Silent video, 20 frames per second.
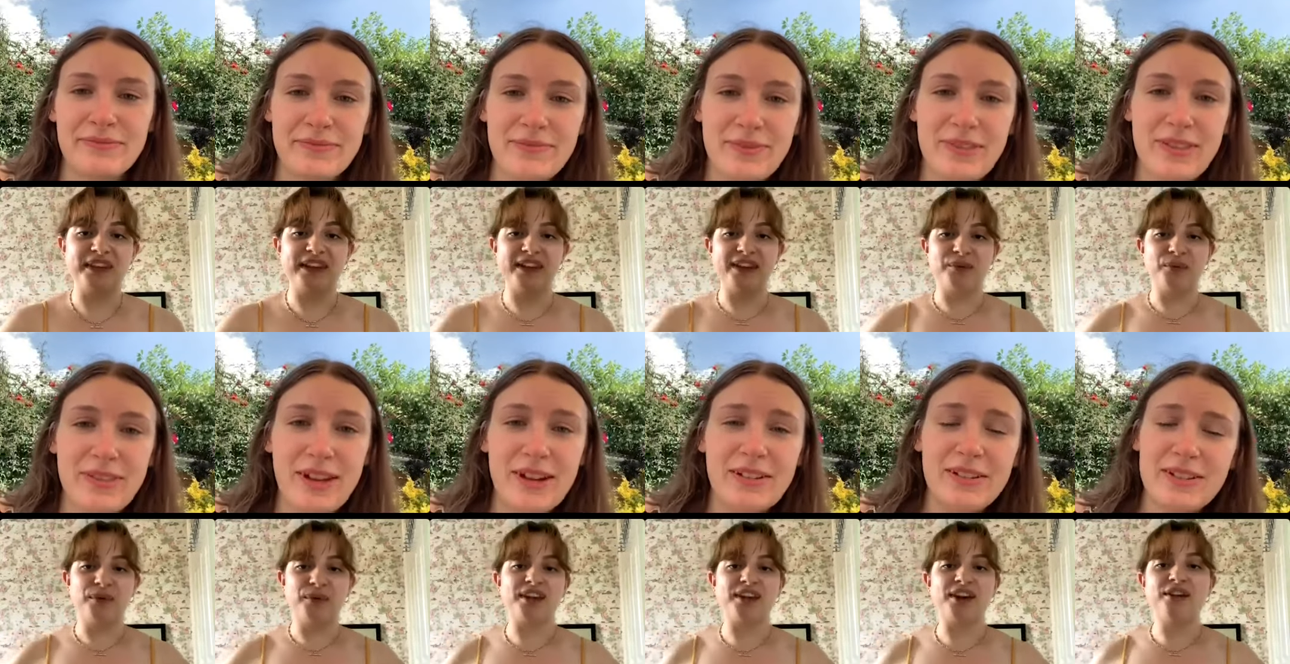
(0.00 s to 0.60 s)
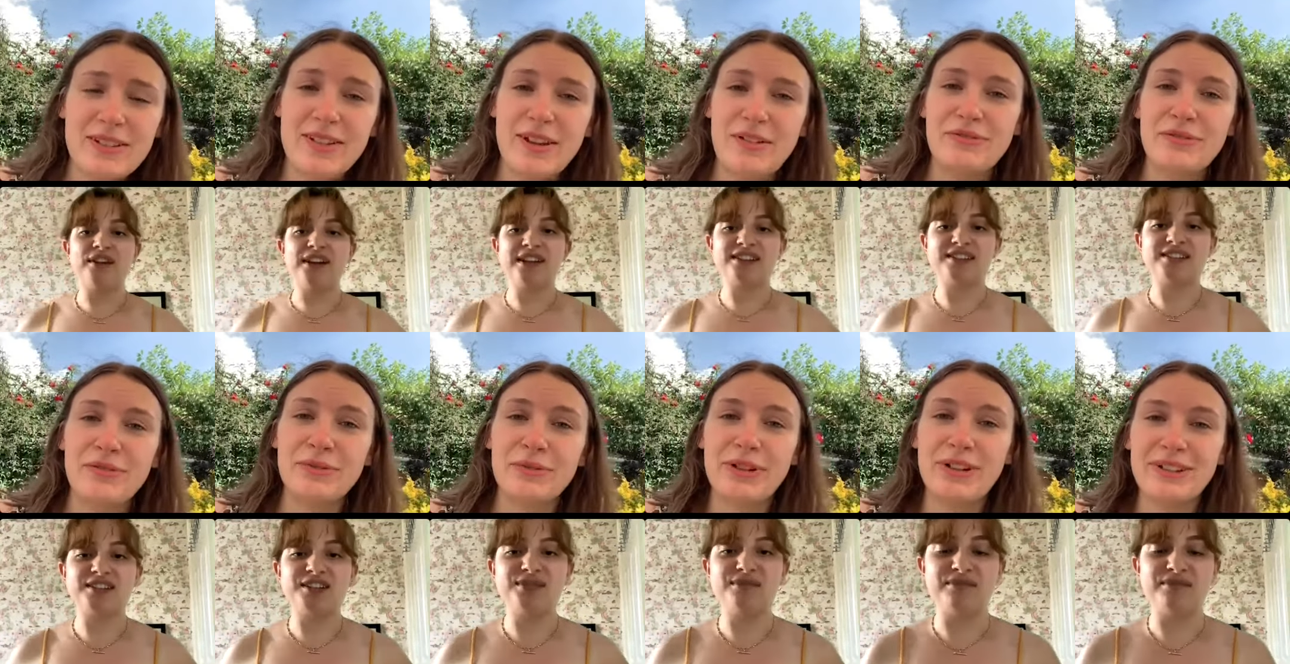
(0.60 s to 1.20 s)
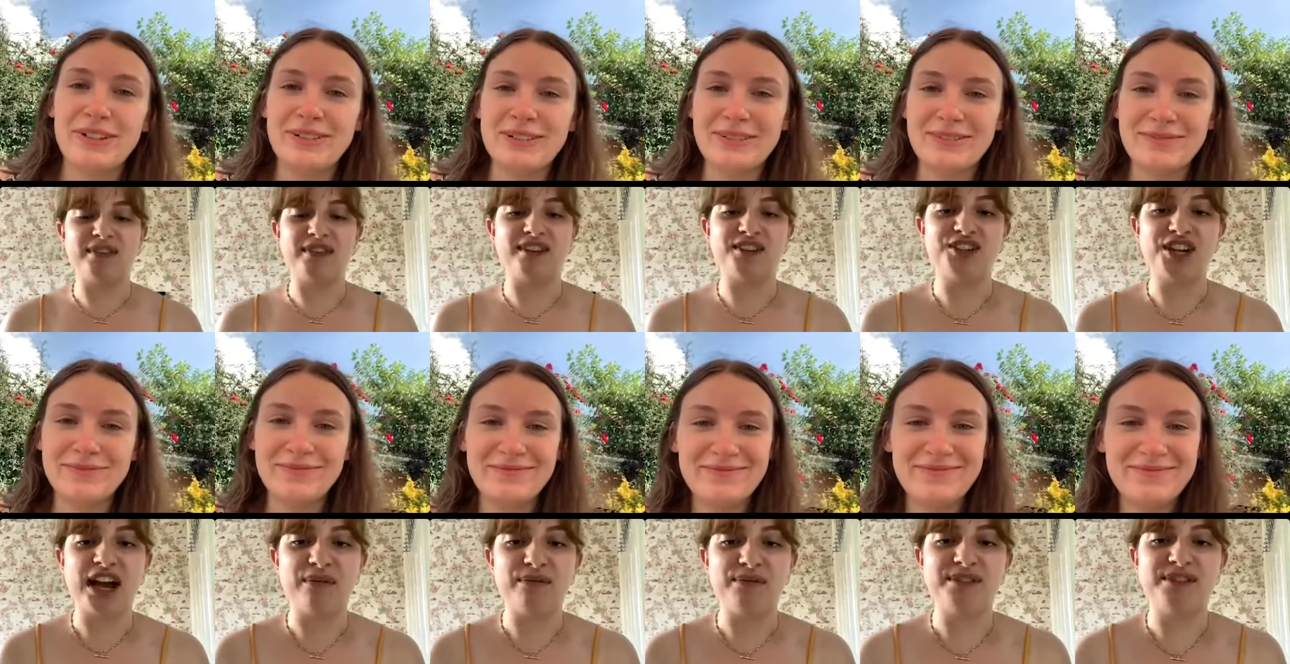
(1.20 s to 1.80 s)
Speaker 1: we can only everyone.
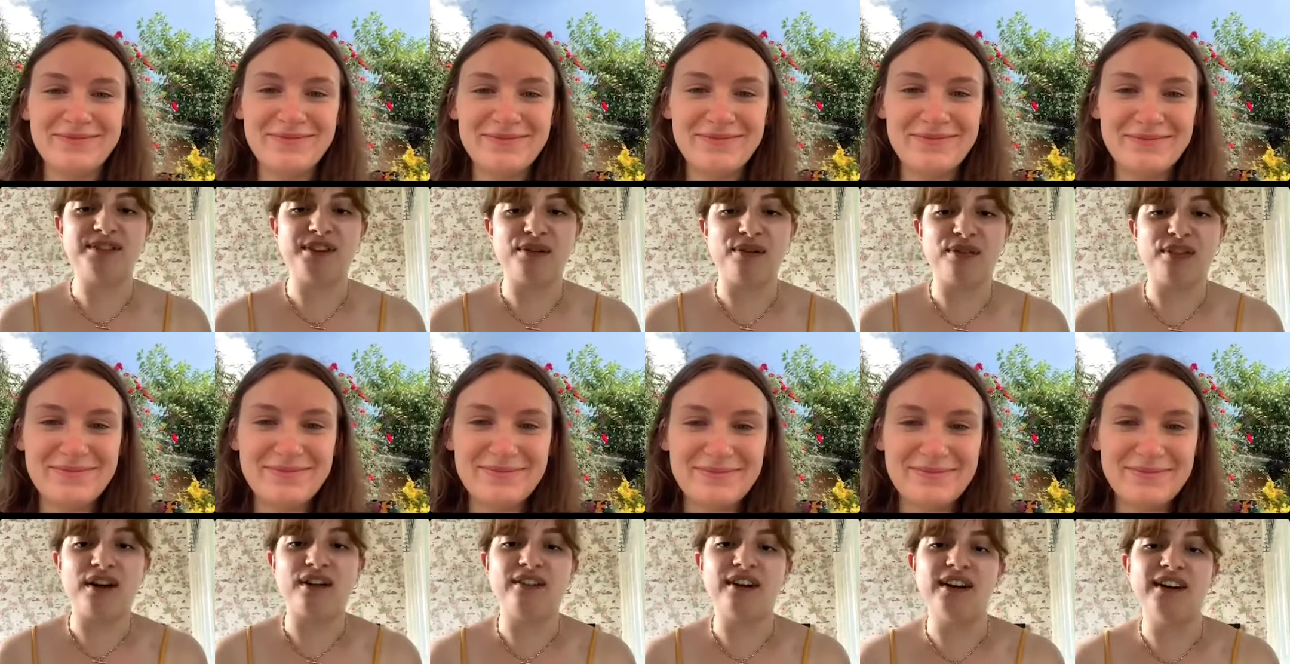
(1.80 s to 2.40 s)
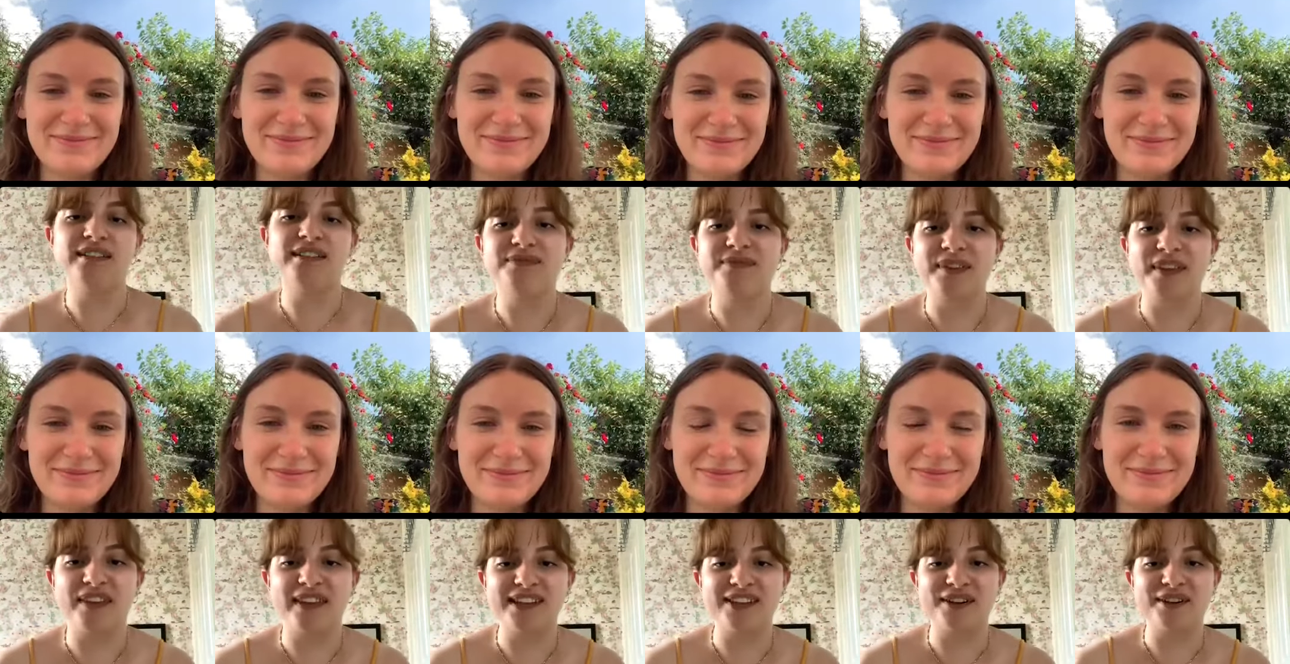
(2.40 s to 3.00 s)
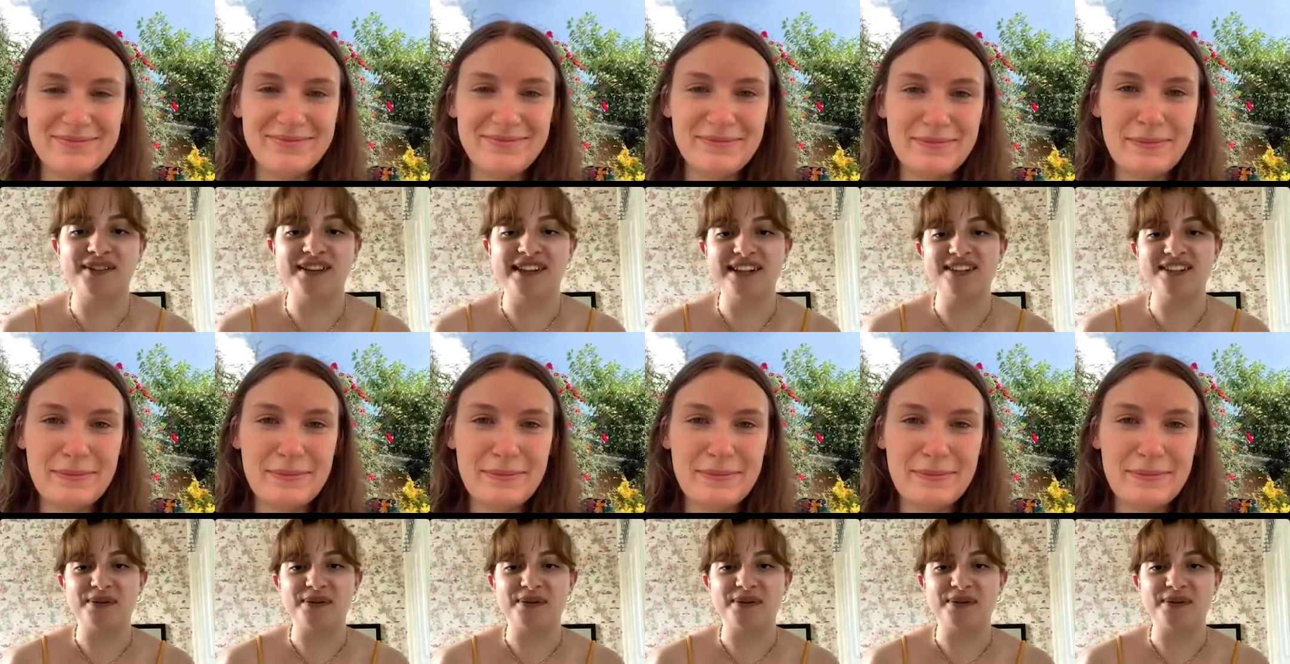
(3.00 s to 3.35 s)
Thorough, but they don't need to